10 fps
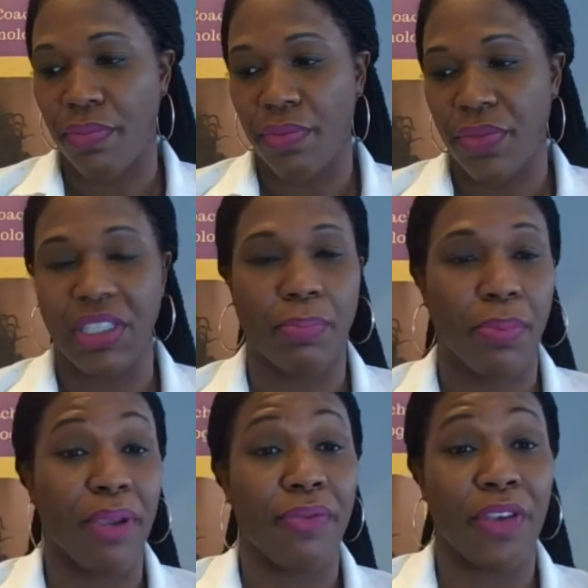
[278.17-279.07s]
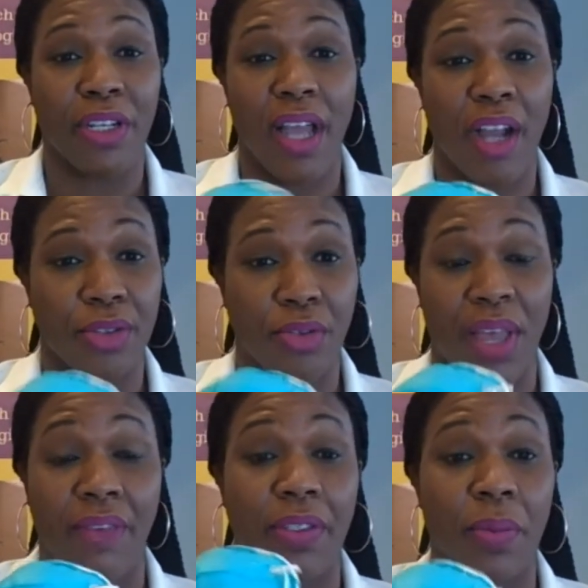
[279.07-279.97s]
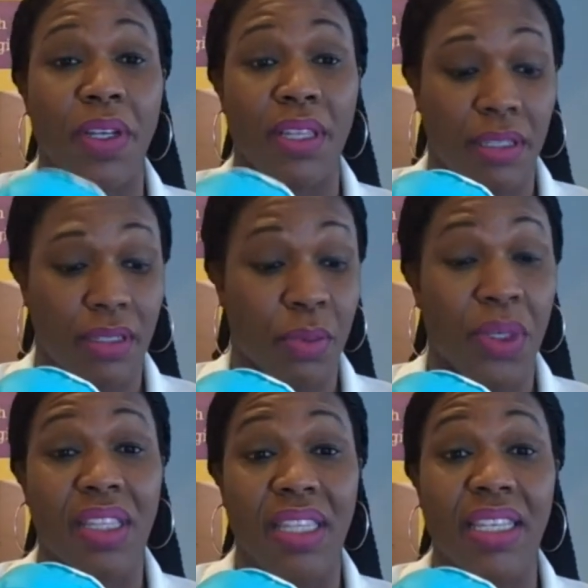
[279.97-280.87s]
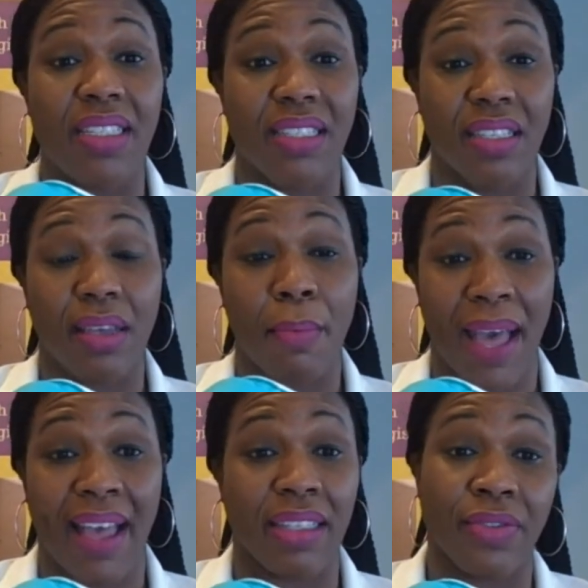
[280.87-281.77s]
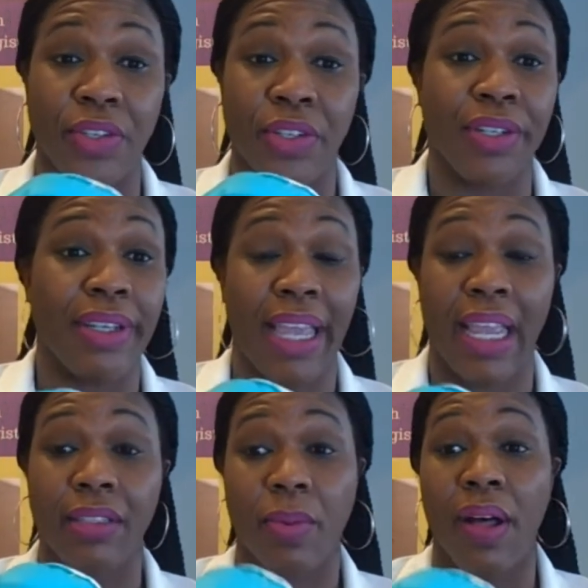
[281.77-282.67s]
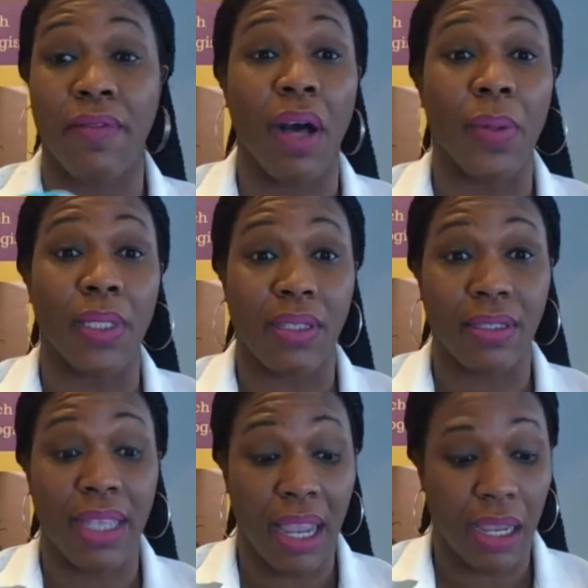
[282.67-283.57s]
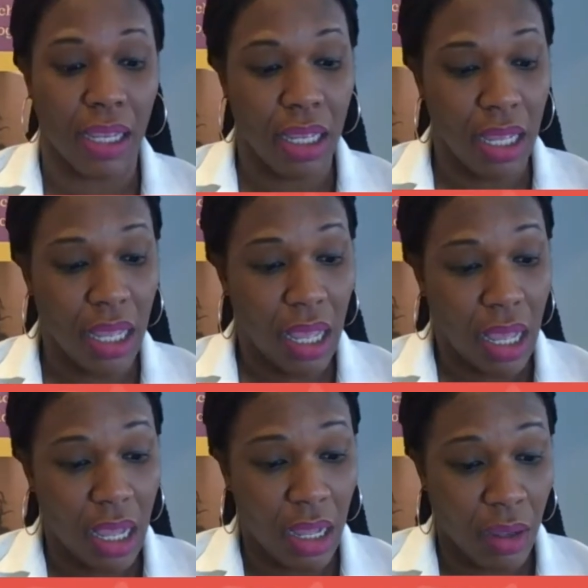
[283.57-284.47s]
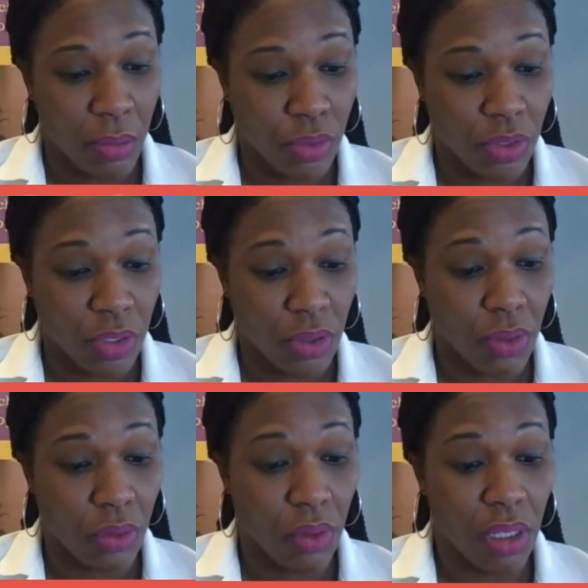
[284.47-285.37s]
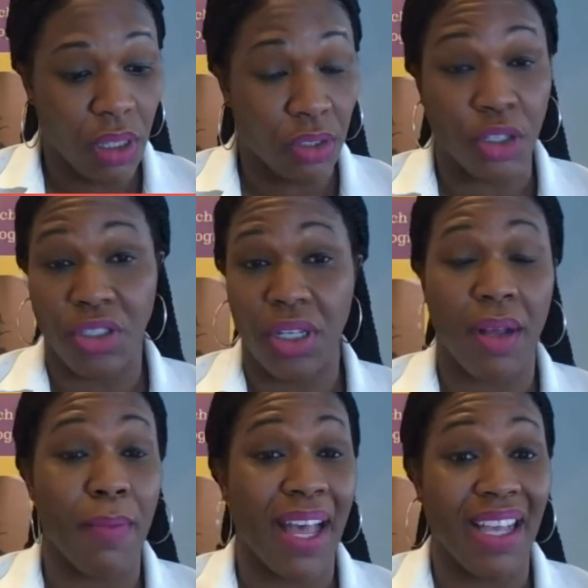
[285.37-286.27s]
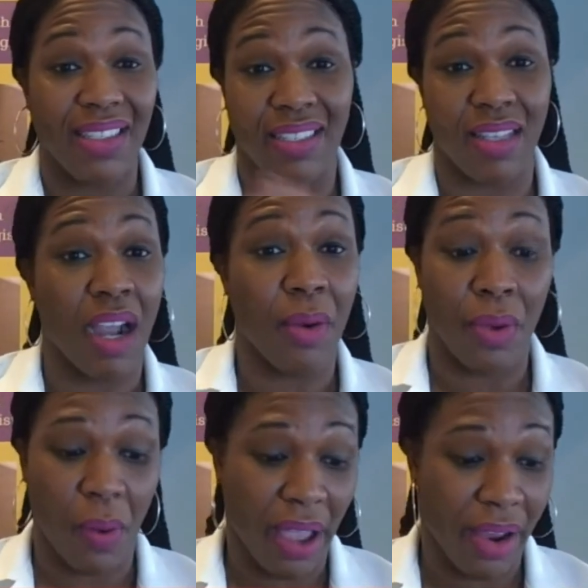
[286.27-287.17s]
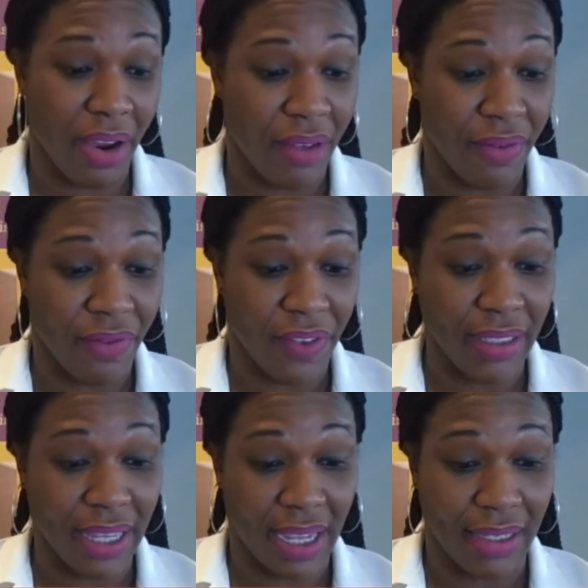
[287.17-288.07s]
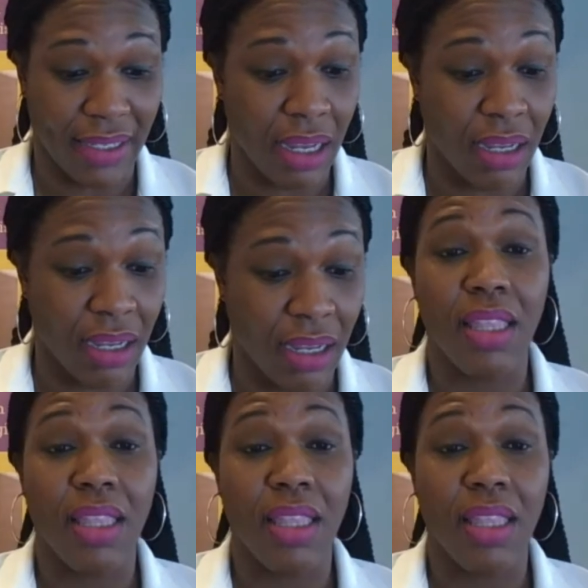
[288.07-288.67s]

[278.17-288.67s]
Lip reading: just pray for your doctors who have to wear these masks for 8-12 hours a day. So the surgical mask does not require a fit testing.